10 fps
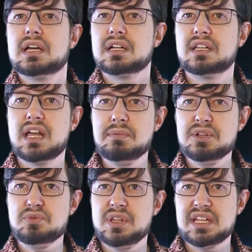
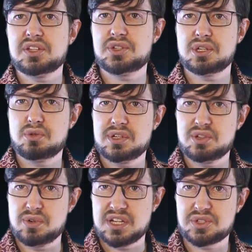climate related security
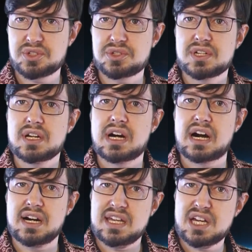risks
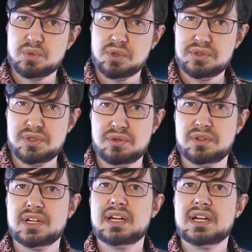are equal to